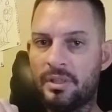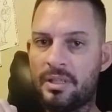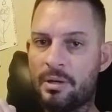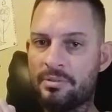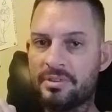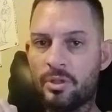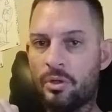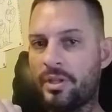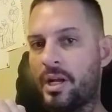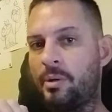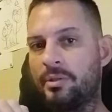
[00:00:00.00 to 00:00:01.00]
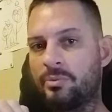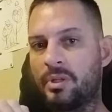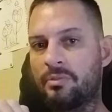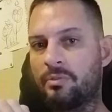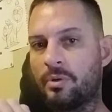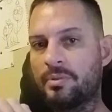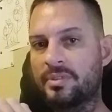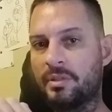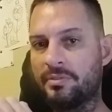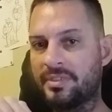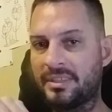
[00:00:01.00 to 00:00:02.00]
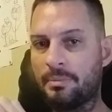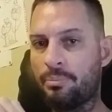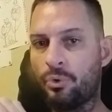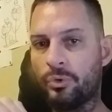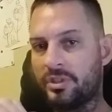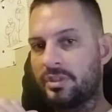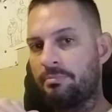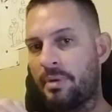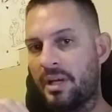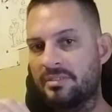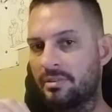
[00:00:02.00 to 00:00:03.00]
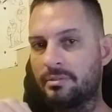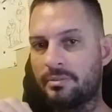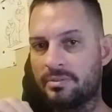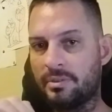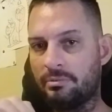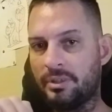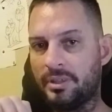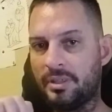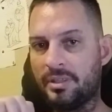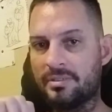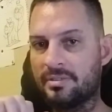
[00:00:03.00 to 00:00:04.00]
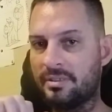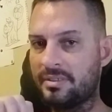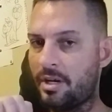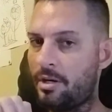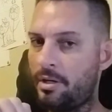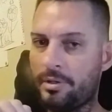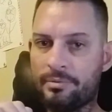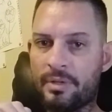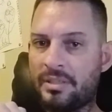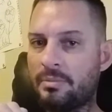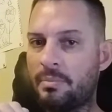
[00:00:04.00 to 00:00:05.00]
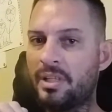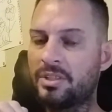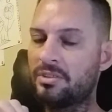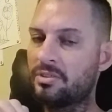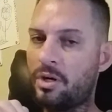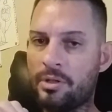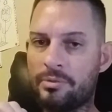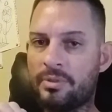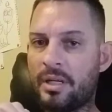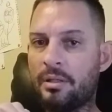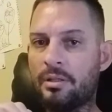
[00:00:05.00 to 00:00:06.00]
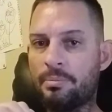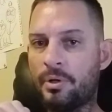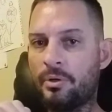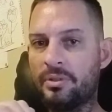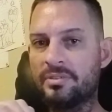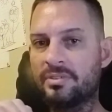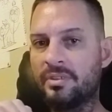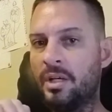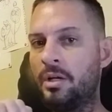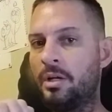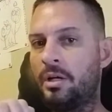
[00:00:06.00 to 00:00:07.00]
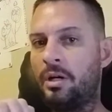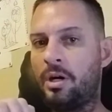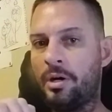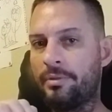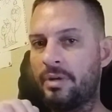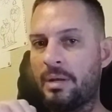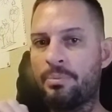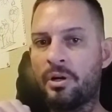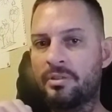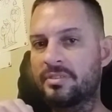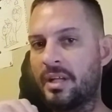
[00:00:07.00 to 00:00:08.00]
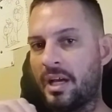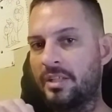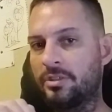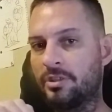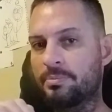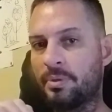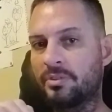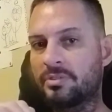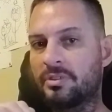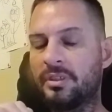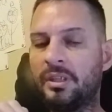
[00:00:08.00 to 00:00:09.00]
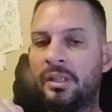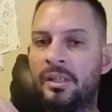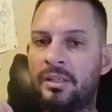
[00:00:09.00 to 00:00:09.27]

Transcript: And that was a goal that I always wanted for myself. It was like the Porsche of bicycles. It really is. It's all the right dimensions, all the right components, all the right parts that I chose personally.